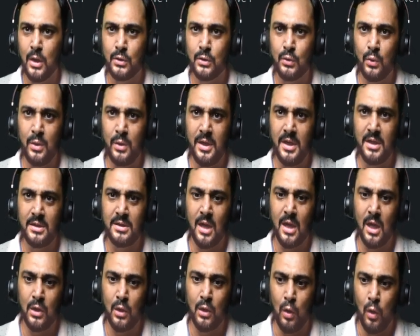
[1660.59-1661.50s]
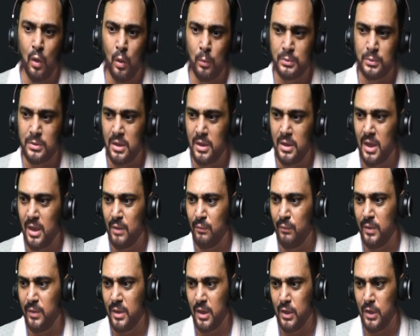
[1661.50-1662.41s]
So these are the options that
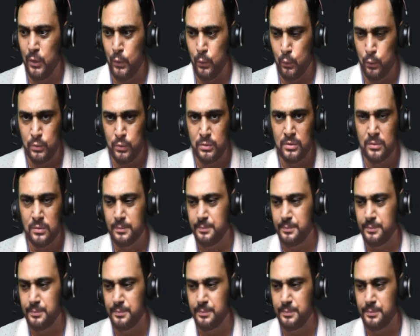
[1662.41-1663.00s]
we can use,